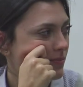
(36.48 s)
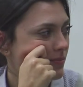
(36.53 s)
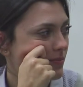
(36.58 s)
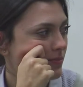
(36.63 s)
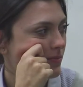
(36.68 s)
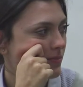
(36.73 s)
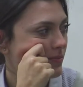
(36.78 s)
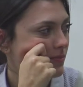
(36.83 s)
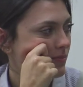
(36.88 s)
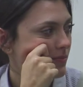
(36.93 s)

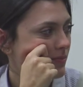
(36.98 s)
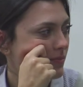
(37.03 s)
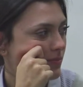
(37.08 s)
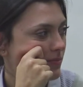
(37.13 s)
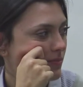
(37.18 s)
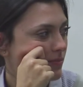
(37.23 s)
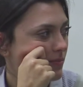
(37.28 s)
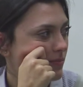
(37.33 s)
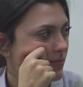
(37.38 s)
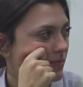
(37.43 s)

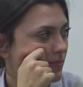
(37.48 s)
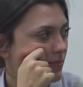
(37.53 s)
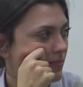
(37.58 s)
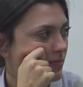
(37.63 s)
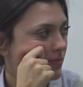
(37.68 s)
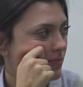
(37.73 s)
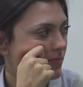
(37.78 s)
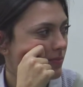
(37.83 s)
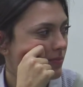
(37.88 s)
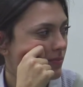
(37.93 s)

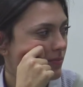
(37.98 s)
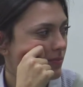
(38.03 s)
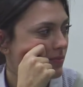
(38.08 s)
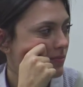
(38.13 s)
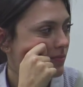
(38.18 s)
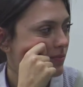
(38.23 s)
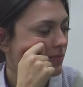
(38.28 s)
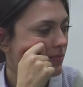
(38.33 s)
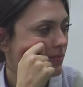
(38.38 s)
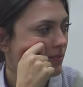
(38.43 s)

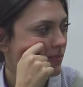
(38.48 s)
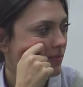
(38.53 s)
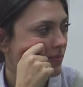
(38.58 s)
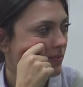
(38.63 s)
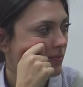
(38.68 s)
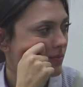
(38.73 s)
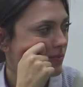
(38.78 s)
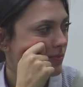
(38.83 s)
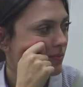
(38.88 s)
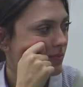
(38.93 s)

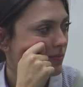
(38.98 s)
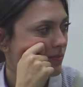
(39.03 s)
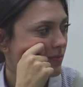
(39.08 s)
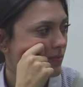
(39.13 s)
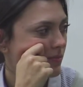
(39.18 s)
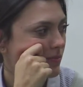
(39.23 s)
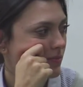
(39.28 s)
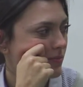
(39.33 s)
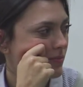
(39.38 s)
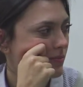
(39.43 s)

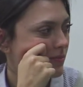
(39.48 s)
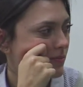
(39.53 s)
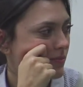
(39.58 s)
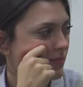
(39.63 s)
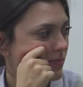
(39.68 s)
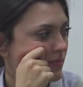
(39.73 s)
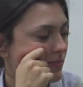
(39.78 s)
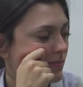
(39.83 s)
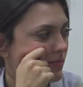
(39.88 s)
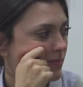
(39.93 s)

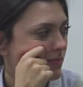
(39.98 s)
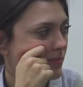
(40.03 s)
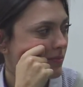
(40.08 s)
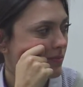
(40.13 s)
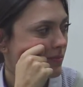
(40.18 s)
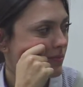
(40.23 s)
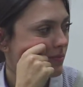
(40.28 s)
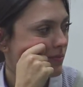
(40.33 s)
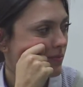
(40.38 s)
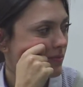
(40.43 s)

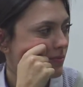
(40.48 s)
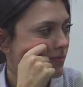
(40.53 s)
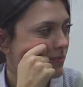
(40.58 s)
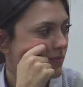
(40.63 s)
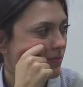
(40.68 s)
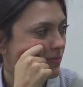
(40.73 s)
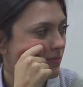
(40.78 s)
The person shown says nothing.